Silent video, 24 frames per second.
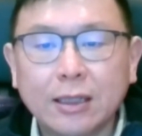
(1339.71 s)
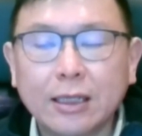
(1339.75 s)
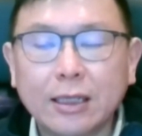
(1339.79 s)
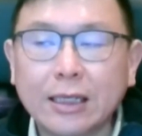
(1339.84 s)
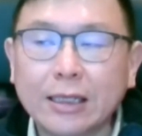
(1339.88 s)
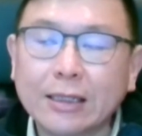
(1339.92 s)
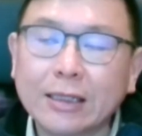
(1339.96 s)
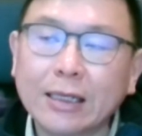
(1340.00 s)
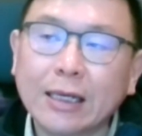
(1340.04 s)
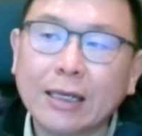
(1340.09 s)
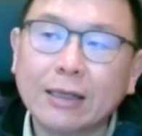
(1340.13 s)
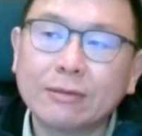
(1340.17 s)

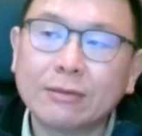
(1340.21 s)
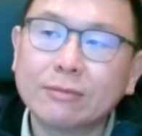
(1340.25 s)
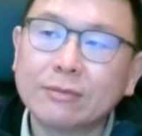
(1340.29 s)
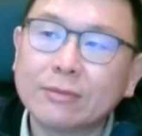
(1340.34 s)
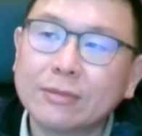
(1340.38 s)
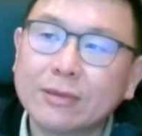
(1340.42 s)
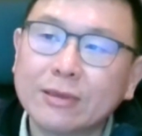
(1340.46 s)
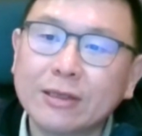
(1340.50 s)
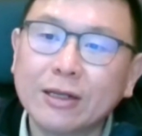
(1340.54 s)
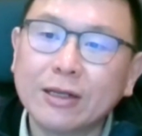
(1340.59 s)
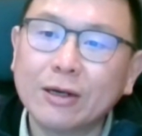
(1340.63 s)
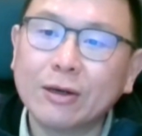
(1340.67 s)
and
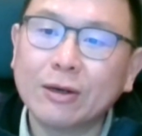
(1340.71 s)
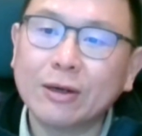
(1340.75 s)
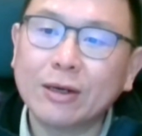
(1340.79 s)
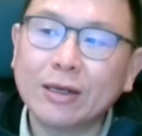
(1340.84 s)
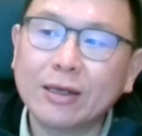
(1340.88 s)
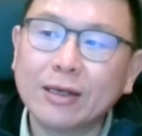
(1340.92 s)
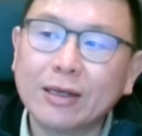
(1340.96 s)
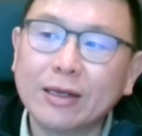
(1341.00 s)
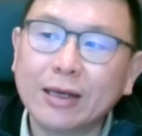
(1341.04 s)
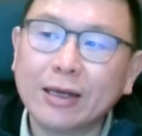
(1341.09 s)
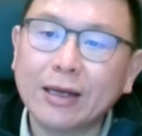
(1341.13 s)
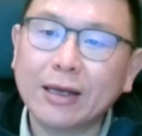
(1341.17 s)
you know,
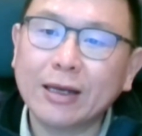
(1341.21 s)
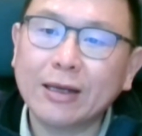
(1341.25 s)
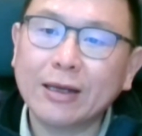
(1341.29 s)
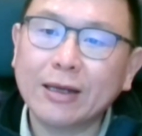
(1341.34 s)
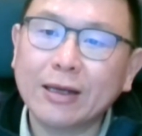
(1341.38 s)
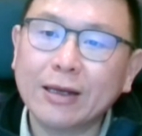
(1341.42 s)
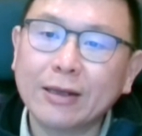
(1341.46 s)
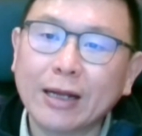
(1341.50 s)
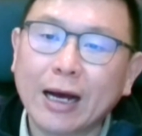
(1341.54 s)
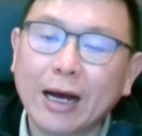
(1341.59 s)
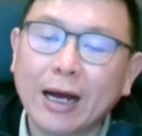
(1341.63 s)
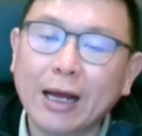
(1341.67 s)

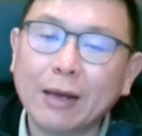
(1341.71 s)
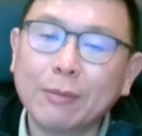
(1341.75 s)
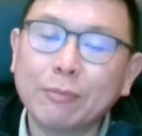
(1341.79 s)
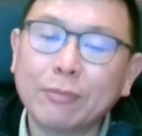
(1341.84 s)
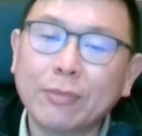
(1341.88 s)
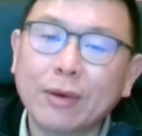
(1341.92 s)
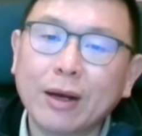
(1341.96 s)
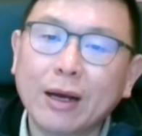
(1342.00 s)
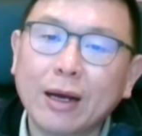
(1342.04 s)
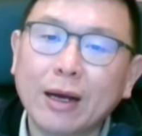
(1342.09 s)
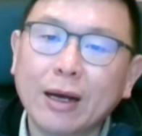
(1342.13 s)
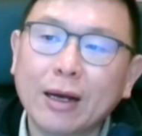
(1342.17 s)
and
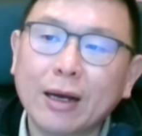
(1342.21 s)
I'm